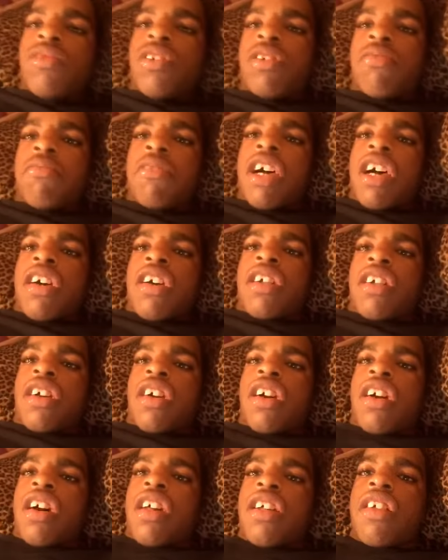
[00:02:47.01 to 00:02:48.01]
I'm not gonna
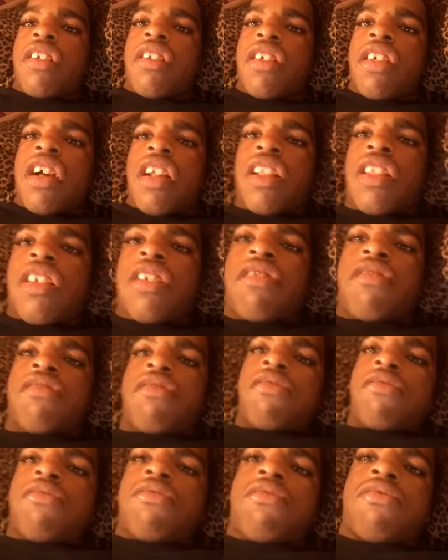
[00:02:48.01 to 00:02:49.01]
cut it or nothing,
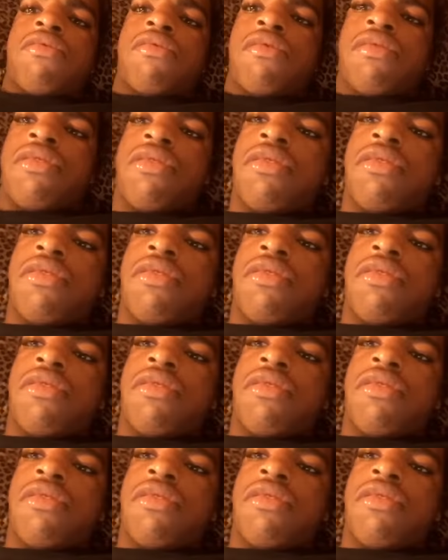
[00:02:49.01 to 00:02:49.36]
so